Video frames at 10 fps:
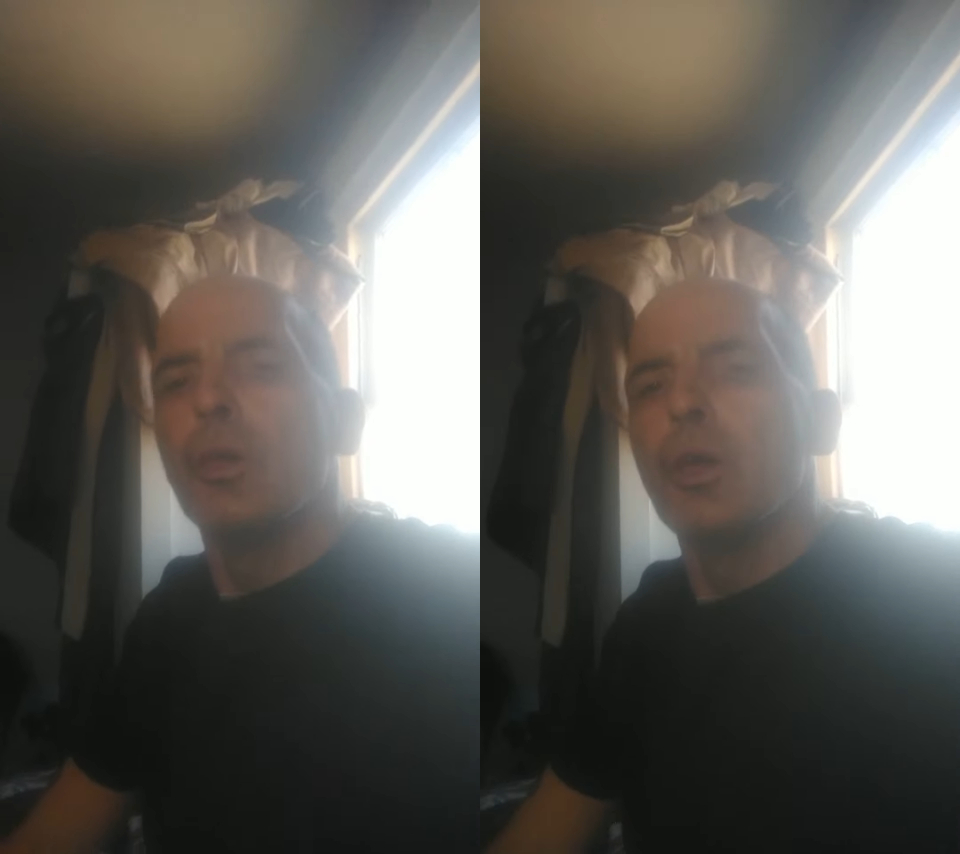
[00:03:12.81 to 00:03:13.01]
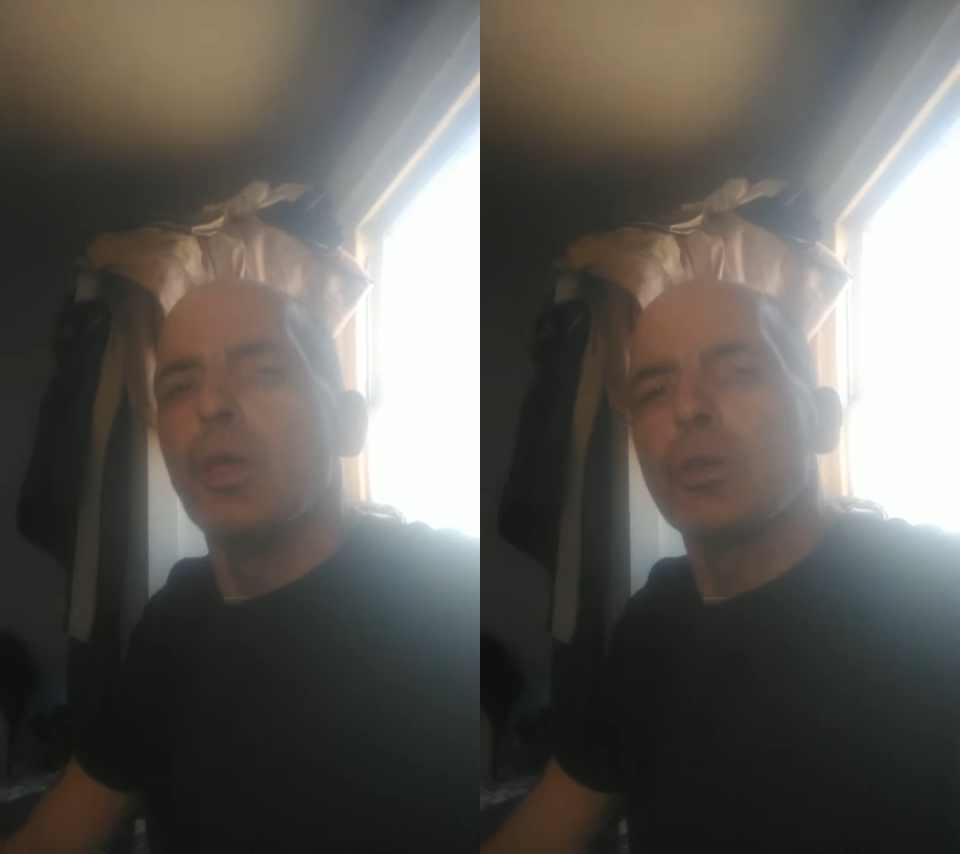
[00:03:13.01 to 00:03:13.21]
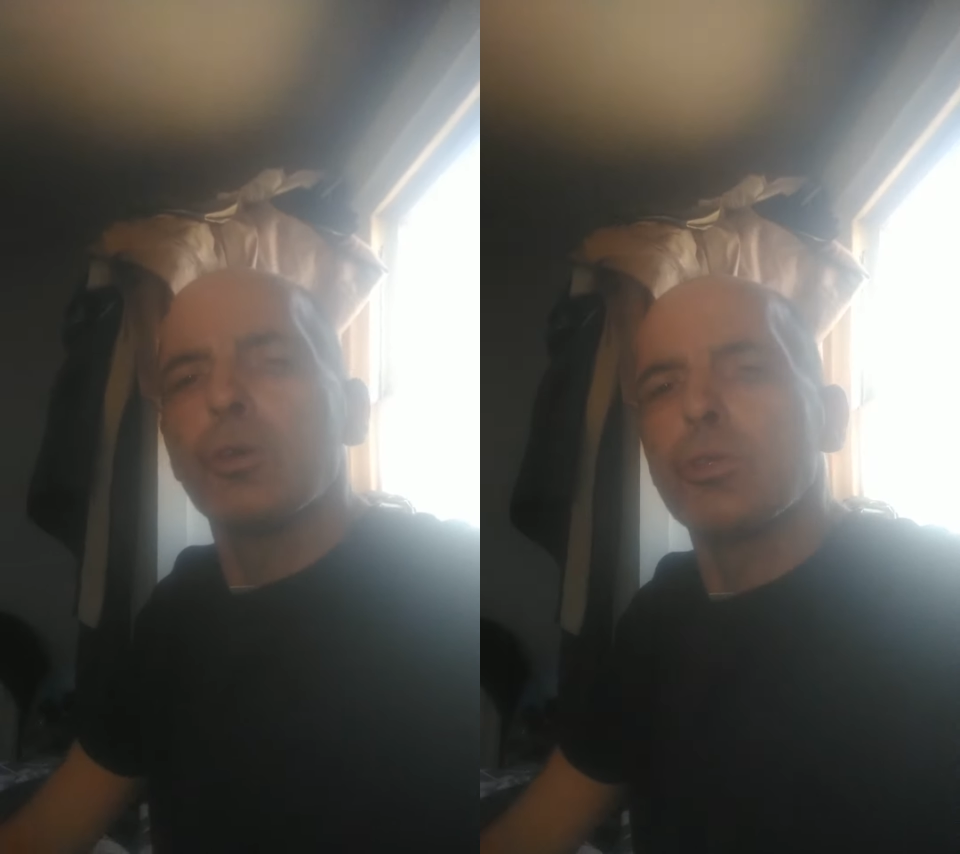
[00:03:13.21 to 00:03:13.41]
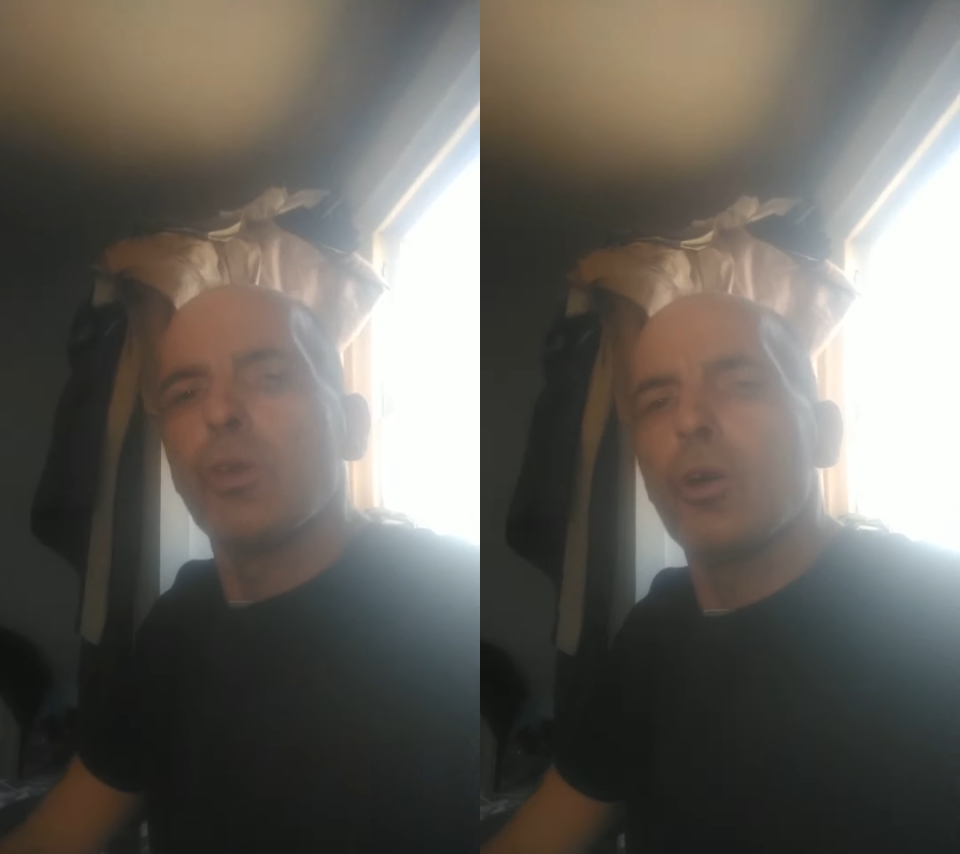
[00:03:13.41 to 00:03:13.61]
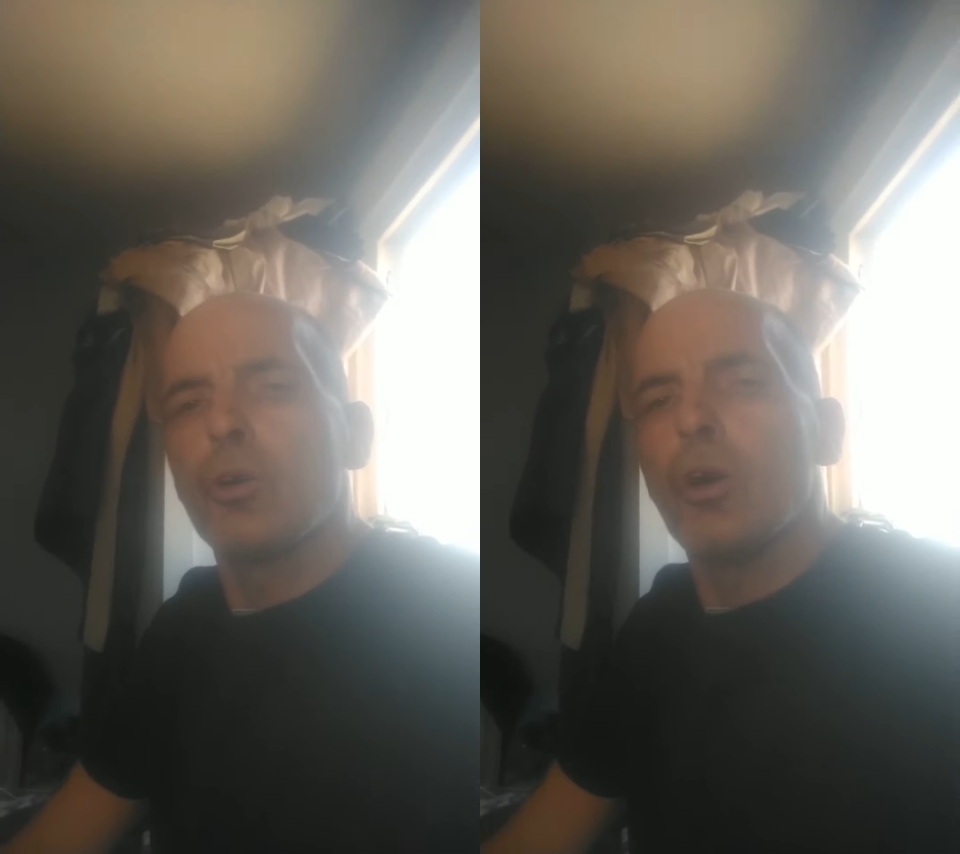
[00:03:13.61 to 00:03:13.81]
He could
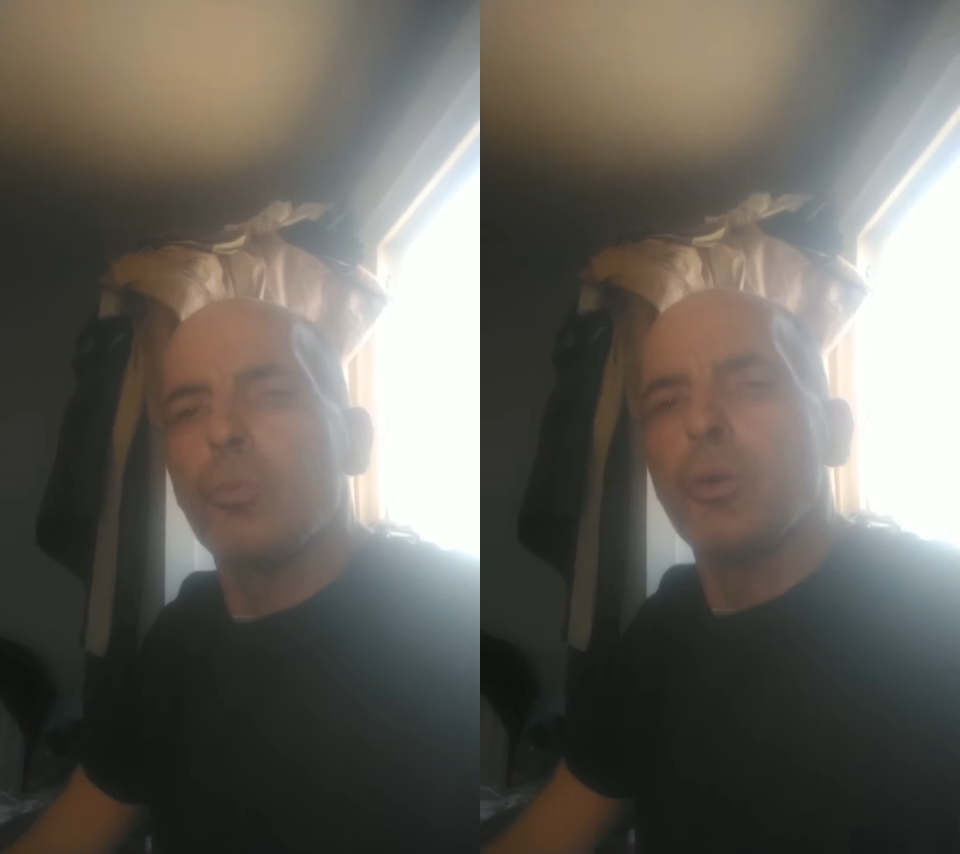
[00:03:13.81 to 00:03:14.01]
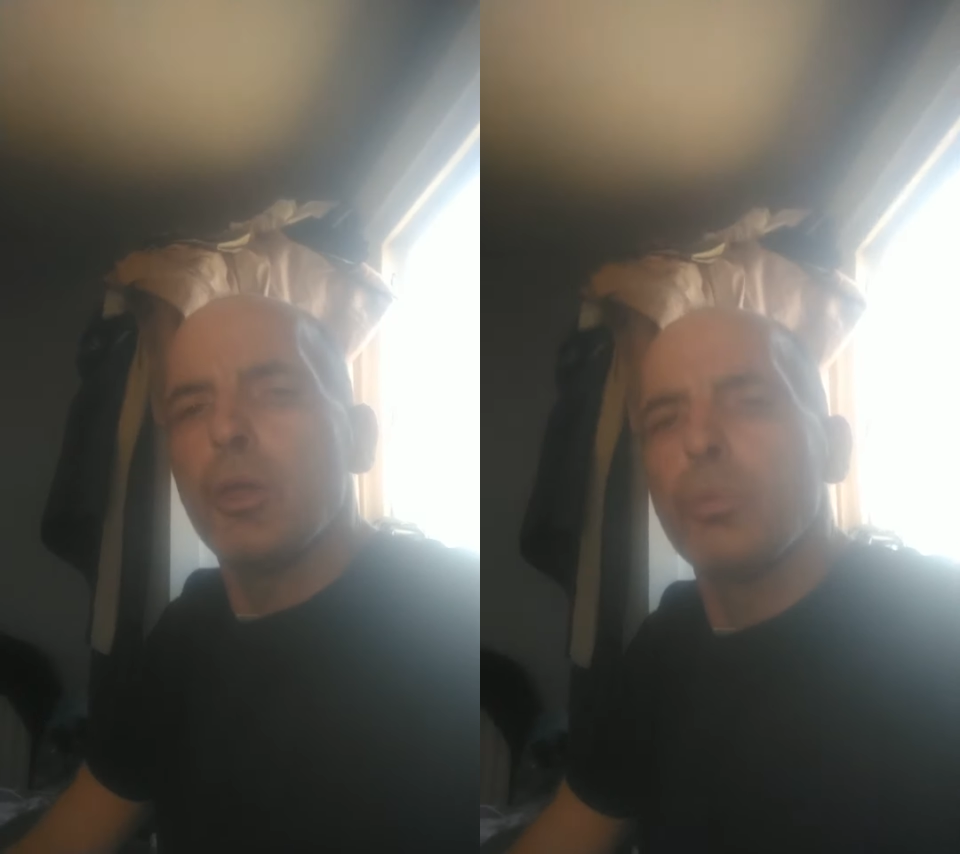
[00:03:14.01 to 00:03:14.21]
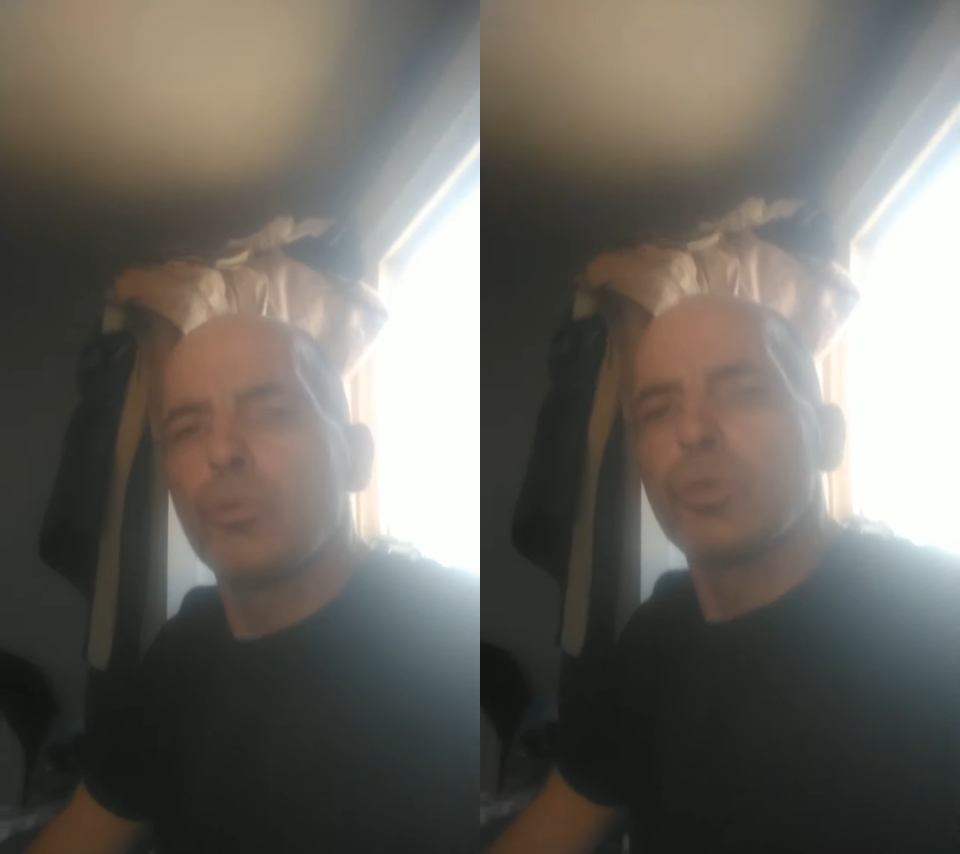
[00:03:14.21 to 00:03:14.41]
not have got people